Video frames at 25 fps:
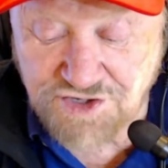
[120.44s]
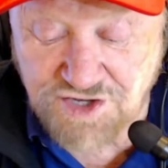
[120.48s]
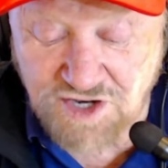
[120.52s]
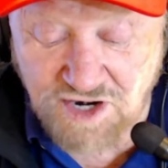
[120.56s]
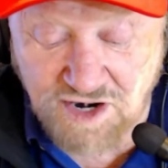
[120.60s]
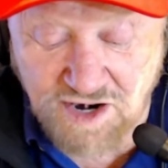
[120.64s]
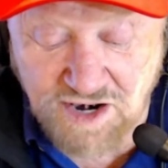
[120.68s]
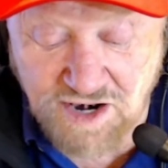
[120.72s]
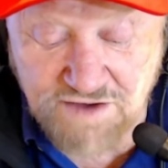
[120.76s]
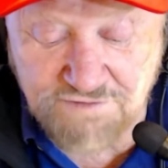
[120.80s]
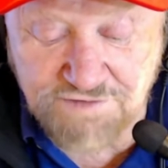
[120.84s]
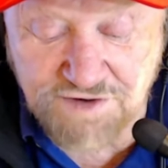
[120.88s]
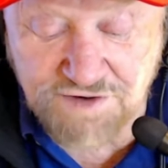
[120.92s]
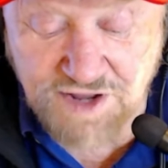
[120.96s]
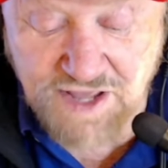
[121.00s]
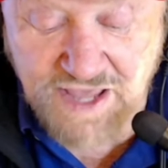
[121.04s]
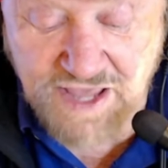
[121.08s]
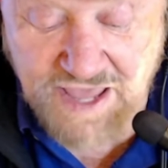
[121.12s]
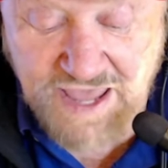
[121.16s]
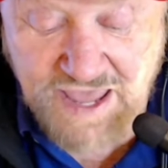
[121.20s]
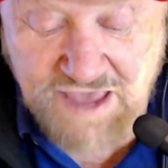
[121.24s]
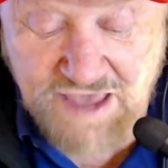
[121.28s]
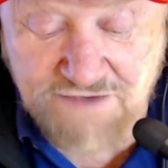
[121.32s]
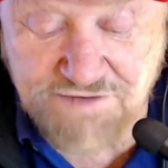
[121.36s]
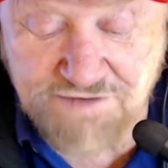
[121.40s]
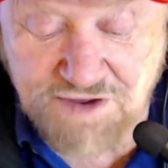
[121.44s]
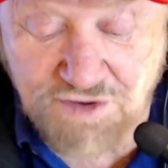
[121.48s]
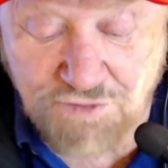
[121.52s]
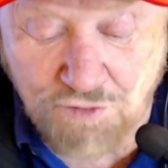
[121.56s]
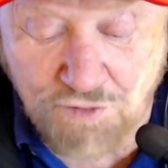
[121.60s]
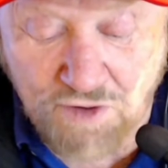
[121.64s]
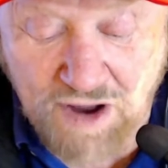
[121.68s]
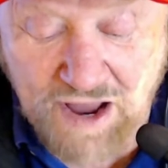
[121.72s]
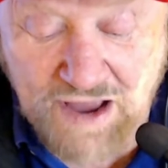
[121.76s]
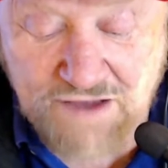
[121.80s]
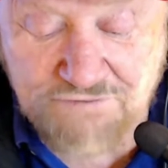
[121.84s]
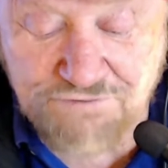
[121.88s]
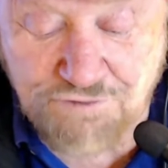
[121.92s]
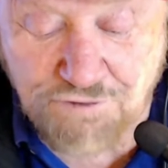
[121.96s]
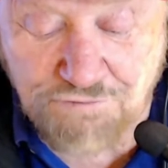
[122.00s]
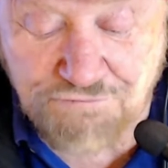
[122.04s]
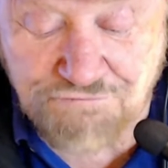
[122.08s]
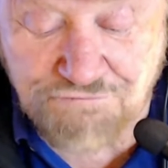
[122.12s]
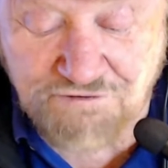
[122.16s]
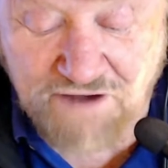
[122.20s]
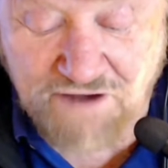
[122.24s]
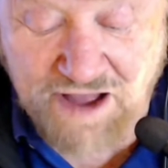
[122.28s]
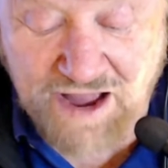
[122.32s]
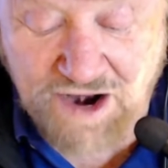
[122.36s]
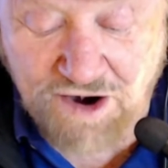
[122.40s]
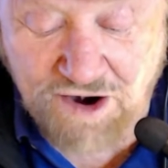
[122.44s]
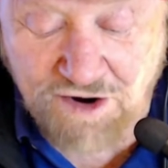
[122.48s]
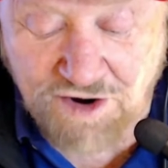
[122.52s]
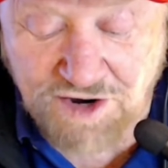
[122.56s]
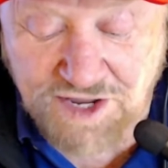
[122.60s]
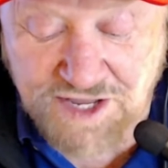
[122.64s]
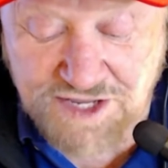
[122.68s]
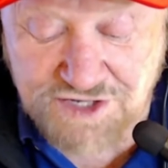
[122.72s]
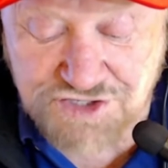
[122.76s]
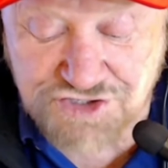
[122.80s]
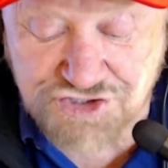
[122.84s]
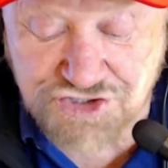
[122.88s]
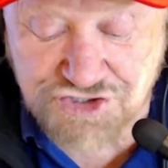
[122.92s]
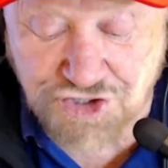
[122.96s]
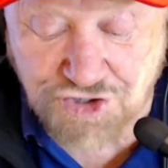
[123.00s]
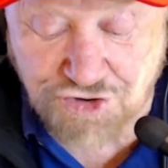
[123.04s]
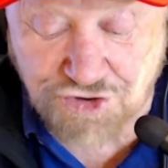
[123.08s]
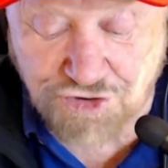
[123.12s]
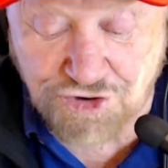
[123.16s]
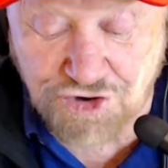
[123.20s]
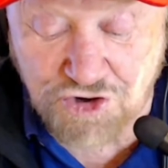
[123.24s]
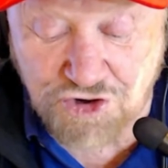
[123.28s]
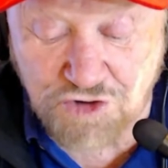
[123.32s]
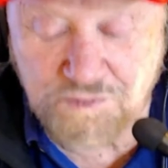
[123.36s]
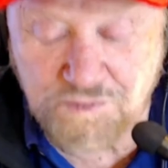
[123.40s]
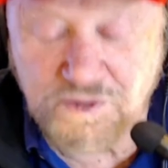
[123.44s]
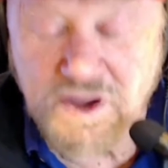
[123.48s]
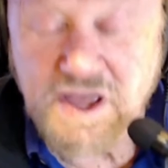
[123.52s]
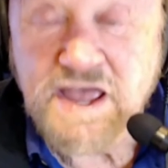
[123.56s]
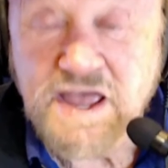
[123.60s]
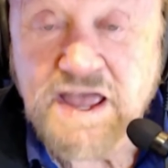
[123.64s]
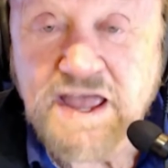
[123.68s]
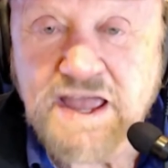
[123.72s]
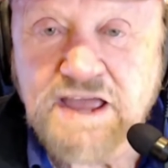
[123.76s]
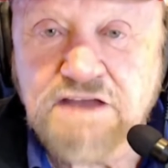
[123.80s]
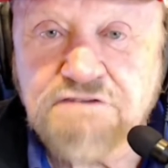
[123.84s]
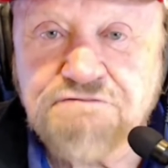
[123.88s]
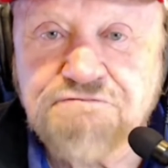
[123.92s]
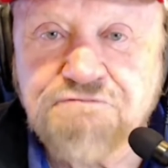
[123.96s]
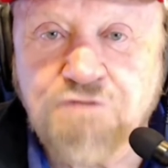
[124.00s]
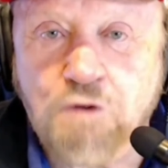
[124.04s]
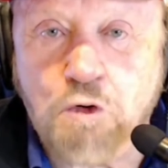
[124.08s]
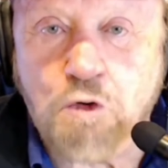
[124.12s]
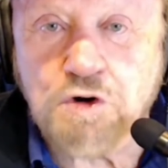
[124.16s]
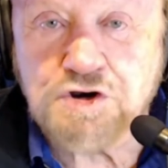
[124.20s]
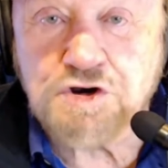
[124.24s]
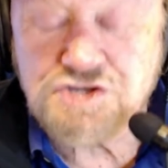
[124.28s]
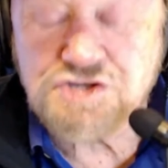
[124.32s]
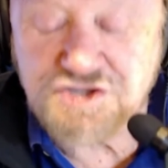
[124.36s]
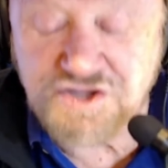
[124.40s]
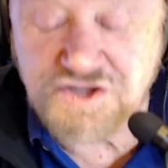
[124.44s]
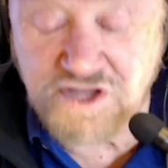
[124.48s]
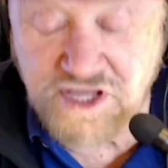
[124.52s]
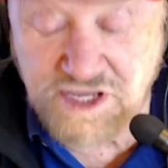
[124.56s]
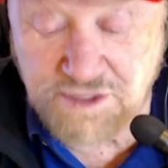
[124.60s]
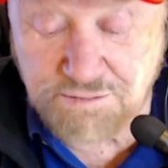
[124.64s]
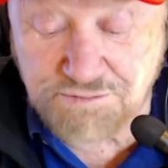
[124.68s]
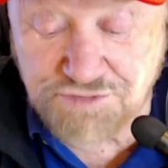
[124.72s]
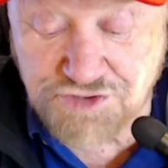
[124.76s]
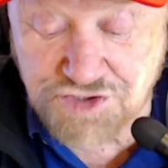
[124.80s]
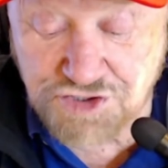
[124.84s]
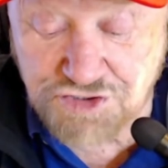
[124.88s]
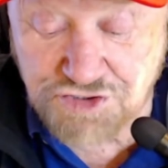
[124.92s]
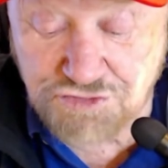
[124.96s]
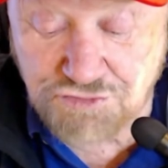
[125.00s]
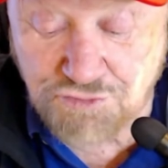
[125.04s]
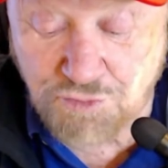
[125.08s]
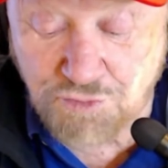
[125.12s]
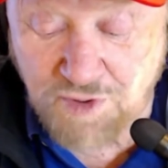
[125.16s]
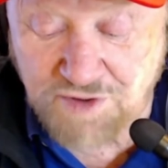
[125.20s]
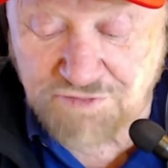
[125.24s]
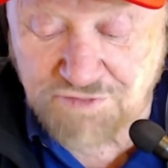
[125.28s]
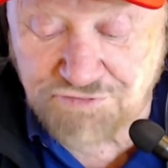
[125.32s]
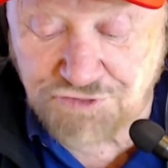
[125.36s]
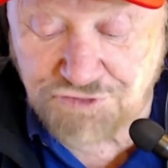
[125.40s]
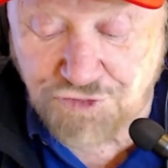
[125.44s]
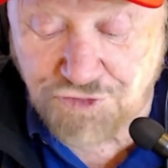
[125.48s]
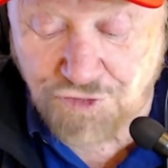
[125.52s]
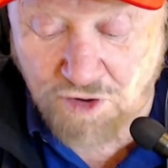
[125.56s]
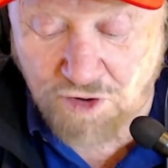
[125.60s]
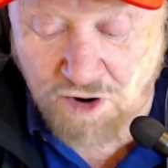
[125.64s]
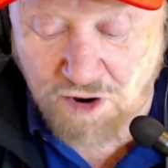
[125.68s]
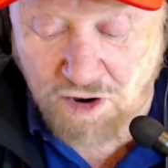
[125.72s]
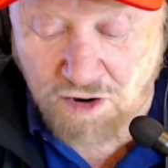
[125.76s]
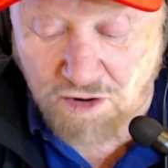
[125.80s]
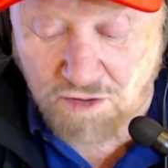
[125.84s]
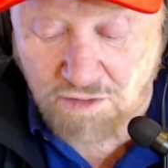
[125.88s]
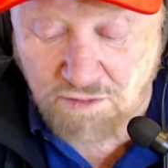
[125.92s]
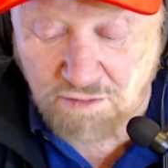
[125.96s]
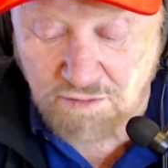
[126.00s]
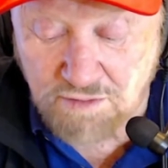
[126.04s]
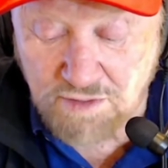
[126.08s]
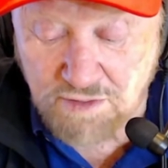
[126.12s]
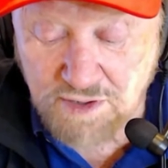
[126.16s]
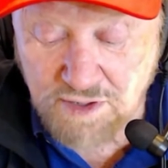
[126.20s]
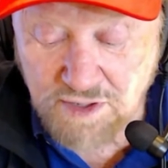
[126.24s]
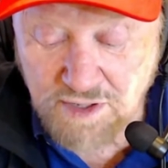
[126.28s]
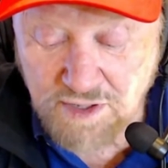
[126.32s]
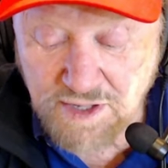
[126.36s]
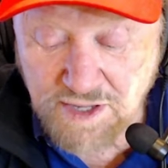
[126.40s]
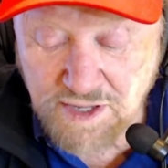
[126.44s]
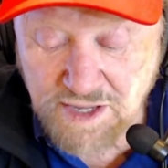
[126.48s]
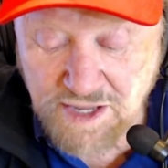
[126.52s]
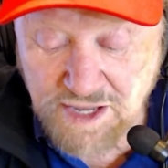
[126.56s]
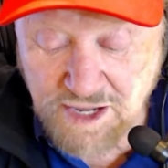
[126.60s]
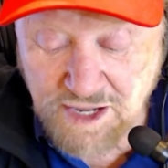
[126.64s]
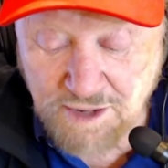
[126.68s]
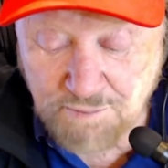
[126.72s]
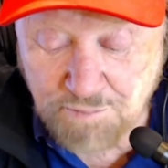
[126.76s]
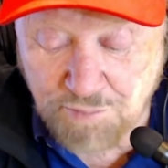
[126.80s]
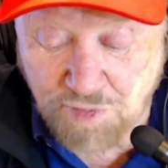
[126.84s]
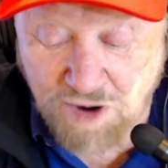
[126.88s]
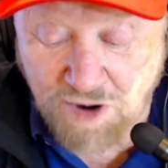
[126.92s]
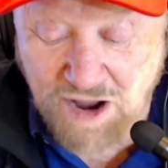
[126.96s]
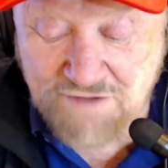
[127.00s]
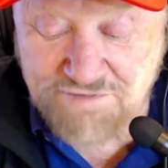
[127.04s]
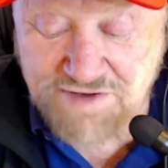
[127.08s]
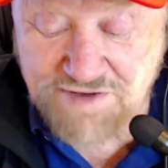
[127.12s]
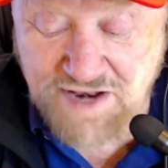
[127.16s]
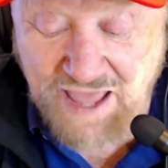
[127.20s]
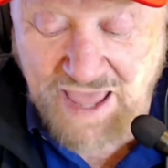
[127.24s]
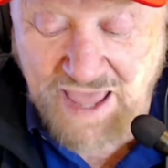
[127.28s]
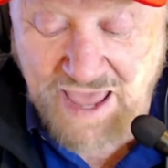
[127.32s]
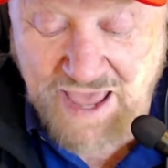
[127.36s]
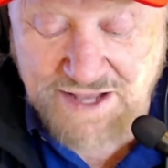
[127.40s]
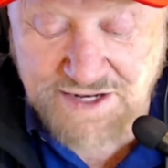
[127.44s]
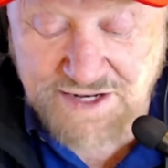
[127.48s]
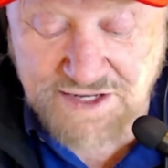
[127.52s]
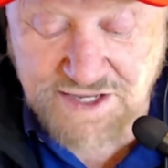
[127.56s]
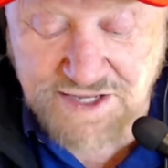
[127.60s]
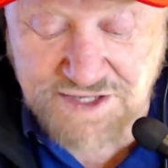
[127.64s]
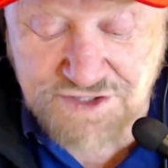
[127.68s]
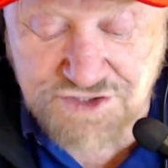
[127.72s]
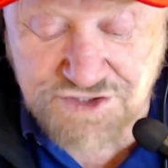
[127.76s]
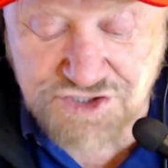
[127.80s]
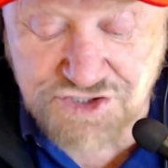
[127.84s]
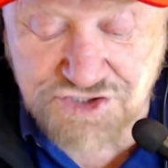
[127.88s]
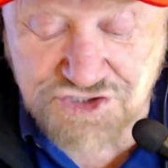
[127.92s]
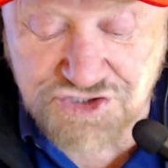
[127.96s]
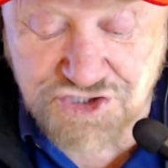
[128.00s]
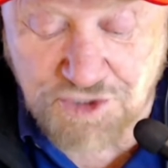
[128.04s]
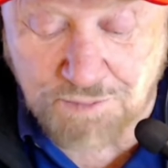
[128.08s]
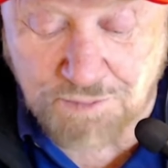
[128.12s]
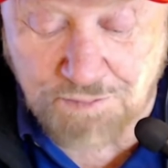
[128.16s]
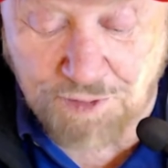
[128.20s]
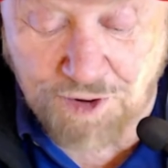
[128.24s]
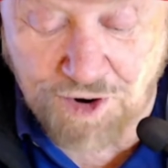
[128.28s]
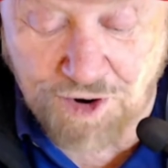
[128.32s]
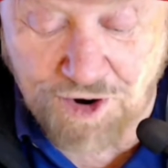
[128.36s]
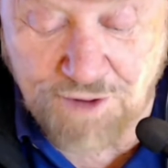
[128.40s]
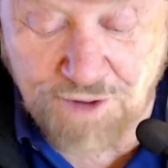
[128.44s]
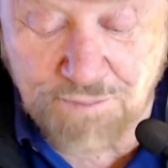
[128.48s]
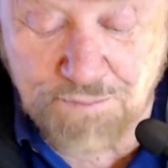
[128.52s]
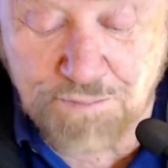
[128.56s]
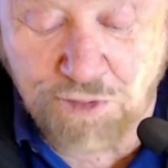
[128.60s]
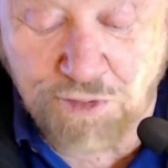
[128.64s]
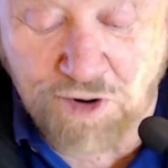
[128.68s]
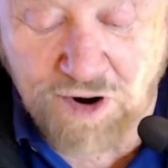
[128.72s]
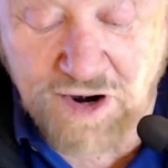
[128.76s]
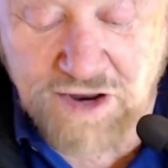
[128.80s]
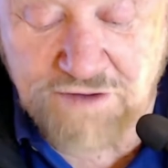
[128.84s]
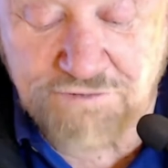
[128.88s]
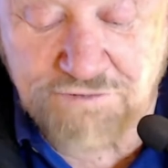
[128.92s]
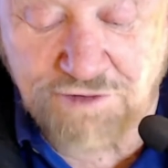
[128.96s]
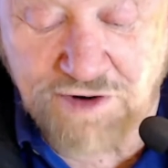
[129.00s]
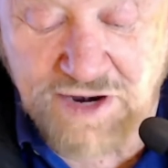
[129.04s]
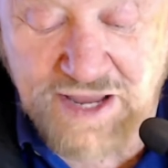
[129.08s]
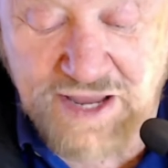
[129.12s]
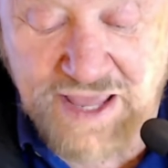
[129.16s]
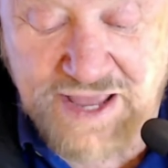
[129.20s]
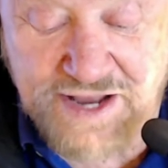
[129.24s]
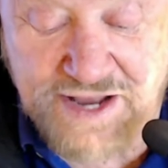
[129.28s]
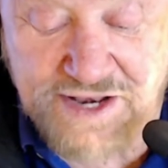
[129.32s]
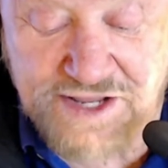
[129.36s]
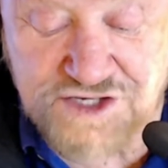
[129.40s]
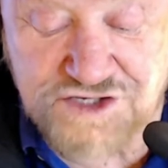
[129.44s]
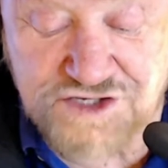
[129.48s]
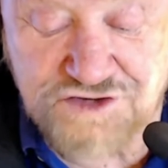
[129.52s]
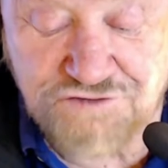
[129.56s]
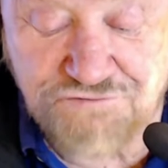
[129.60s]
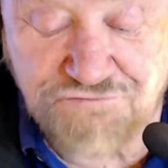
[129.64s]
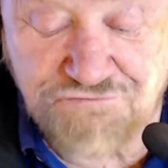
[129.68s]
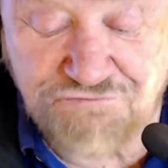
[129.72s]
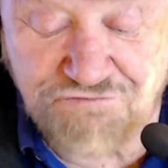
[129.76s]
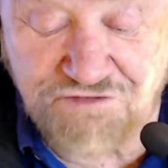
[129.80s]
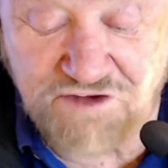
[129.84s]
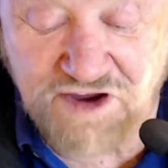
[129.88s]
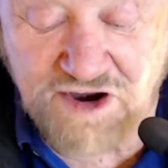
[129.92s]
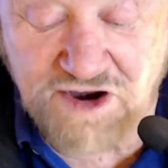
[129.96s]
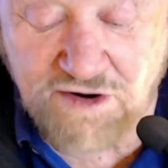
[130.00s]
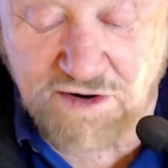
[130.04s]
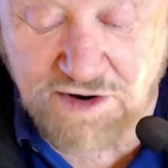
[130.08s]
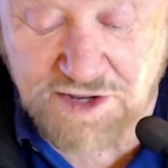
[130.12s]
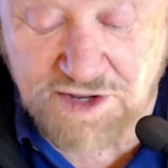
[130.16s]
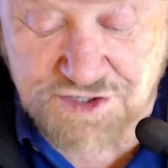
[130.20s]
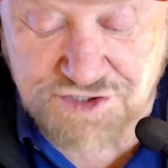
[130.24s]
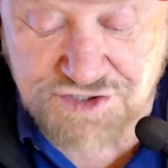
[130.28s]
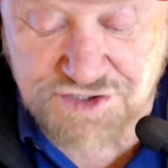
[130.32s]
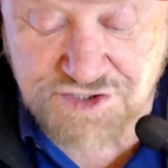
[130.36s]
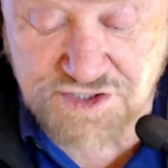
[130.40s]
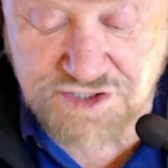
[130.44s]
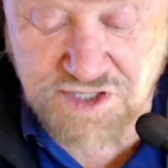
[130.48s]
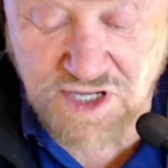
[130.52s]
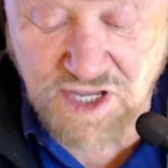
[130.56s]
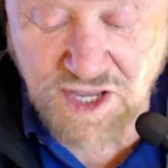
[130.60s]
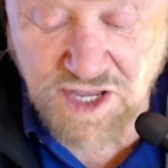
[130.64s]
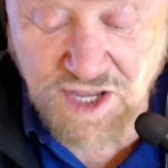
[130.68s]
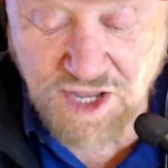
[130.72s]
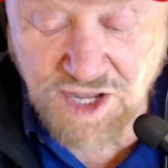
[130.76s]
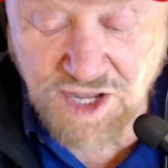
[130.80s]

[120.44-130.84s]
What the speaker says: delivered a heavy rifle fire against the group, and forced them to withdraw. Private Atkins' superb bravery and his fearless